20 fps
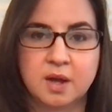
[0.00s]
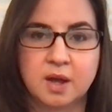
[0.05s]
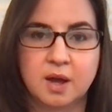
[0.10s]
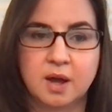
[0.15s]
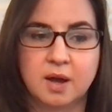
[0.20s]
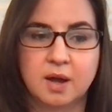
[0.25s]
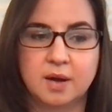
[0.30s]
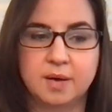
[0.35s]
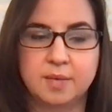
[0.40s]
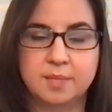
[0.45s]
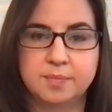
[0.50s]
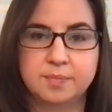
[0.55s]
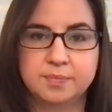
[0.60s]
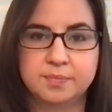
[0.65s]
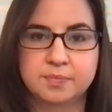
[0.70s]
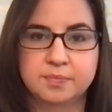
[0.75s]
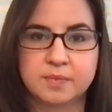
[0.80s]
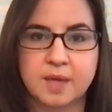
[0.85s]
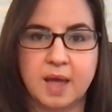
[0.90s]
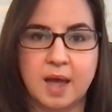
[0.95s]

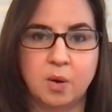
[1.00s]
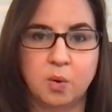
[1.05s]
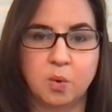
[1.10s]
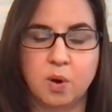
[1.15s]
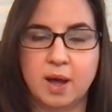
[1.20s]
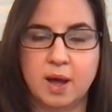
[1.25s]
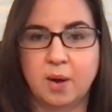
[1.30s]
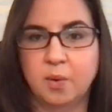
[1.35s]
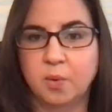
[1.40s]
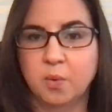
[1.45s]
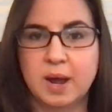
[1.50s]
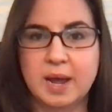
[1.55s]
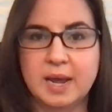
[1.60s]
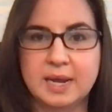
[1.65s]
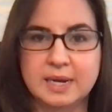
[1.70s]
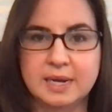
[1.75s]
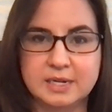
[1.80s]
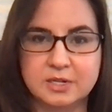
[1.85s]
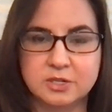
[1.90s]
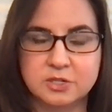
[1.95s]
outweigh
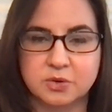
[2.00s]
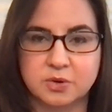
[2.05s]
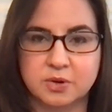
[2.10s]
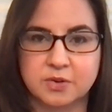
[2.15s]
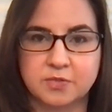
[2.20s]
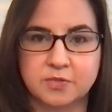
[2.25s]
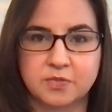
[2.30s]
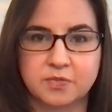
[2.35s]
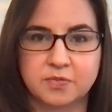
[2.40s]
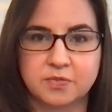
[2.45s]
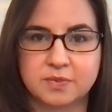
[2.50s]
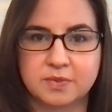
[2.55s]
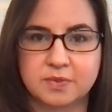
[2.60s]
any sort of,